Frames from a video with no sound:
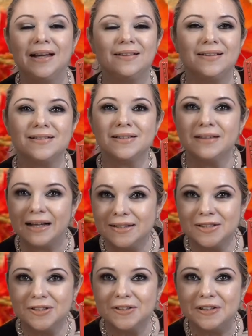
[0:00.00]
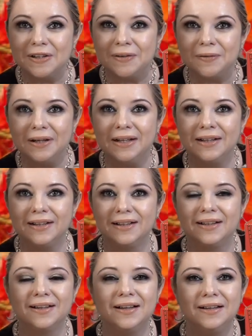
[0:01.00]
there's lots to
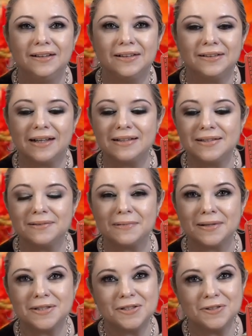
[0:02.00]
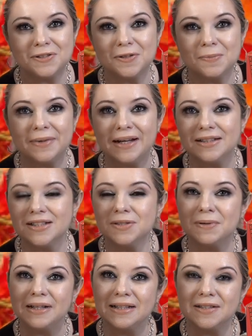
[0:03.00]
do lots and lots to do, but I
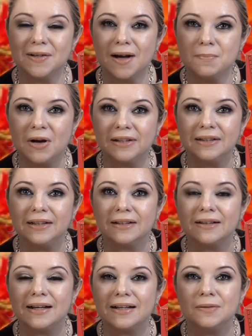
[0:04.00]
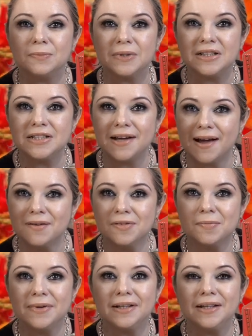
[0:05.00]
just wanted to come on here and wish
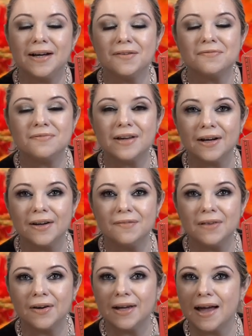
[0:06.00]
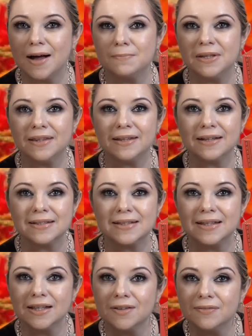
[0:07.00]
everybody a very happy
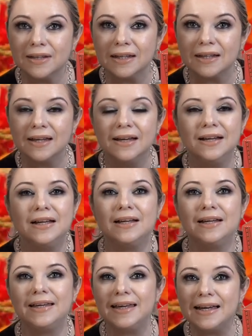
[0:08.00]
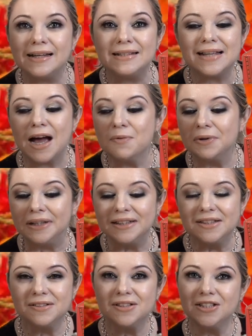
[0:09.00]
Thanksgiving. And I
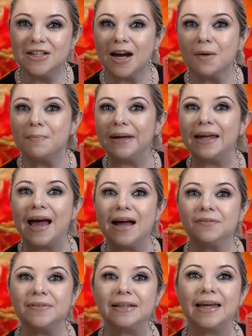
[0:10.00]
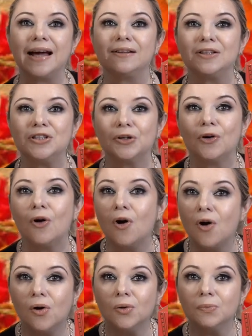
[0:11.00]
wanted to share my advent calendar
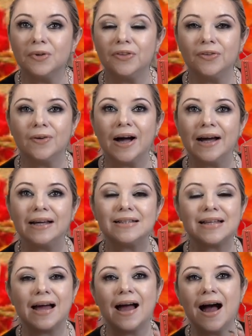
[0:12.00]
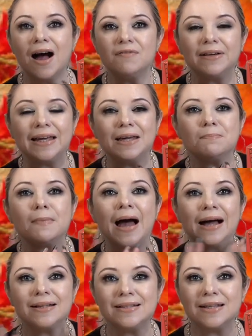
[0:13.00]
haul with you guys. I have a
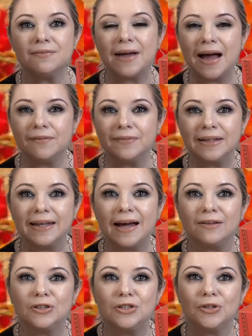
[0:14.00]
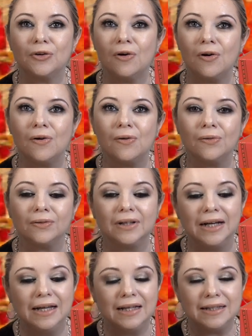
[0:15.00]
massive advent calendar
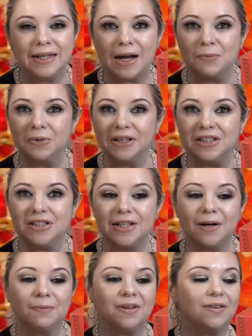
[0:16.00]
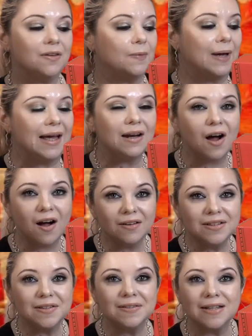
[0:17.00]
haul that I want to share with you, and
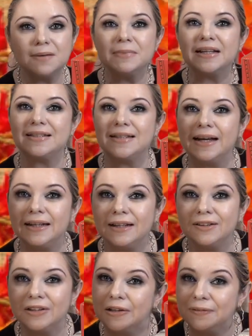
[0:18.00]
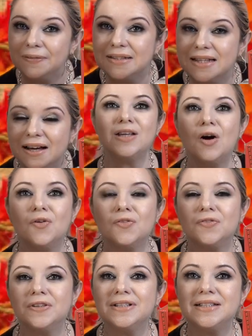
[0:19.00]
also some exciting news. So
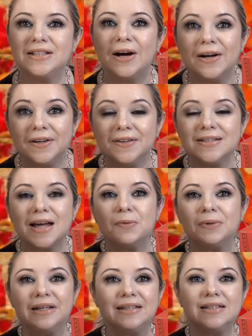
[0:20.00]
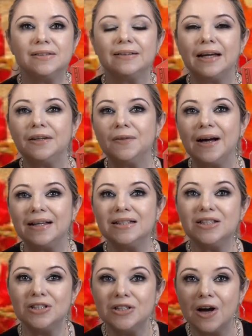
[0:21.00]
for starters, I wanted to let you
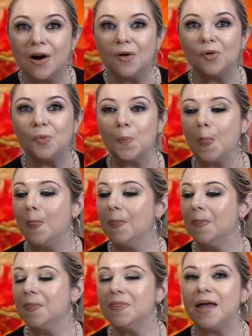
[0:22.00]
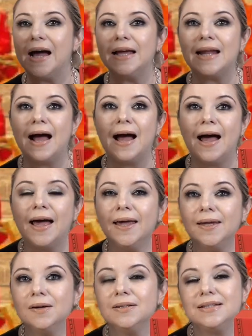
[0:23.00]
guys know that
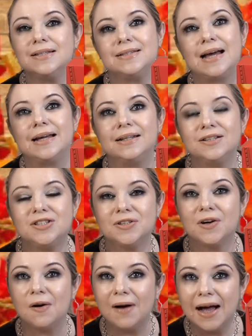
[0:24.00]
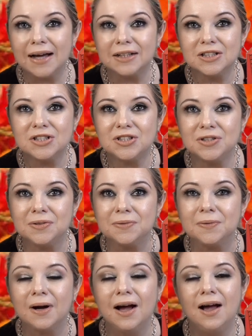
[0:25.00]
I decided to go ahead and
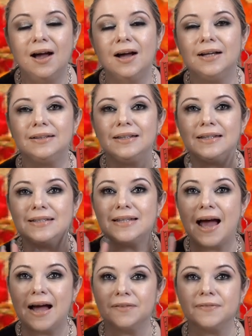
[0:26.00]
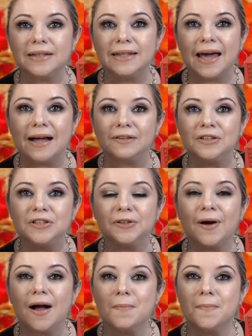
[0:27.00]
do these advent
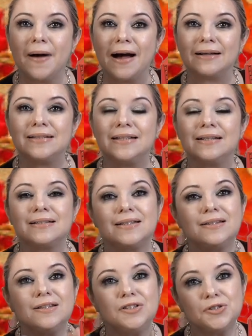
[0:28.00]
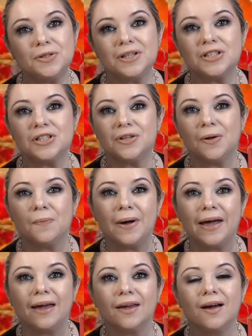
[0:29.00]
calendar unboxings the traditional
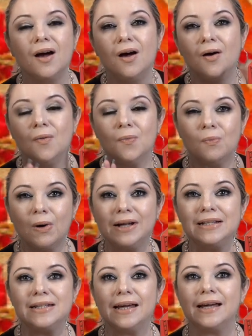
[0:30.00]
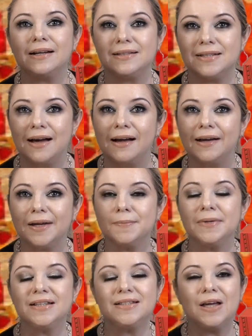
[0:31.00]
way, one day at a
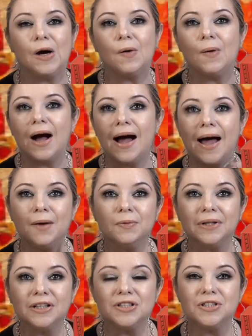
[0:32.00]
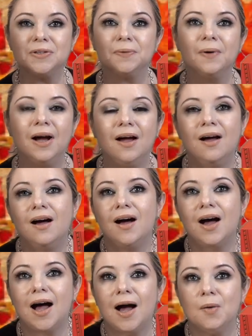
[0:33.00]
time. So I want to do
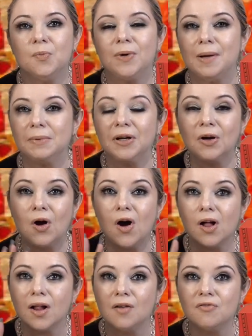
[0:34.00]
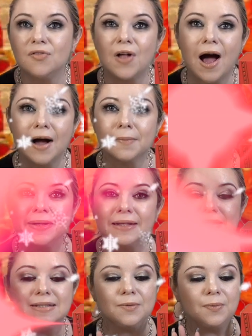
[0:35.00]
what I'm going to call
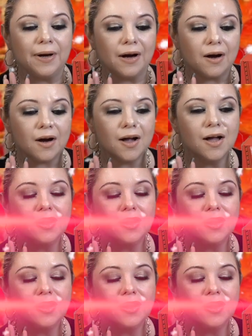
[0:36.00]
Vlogmas, where